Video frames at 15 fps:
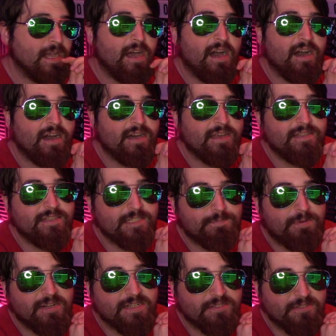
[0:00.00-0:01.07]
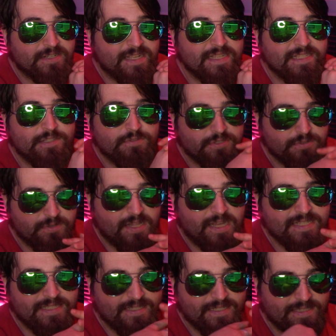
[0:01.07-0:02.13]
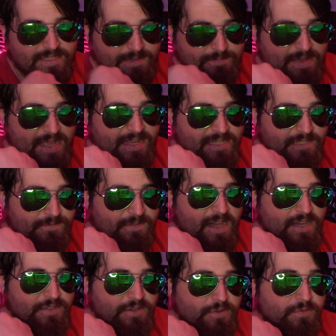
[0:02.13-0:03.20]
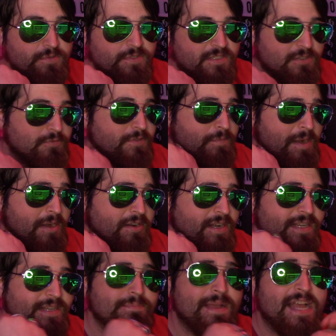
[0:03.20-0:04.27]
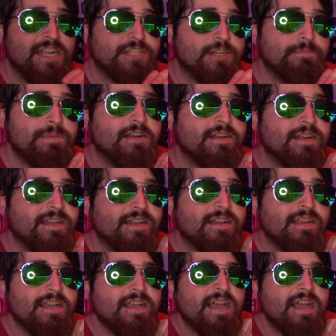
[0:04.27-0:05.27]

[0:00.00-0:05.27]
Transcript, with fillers: Uh, in this particular case, he was utilizing it to get back at his father, who was an overbearing pastor parent, and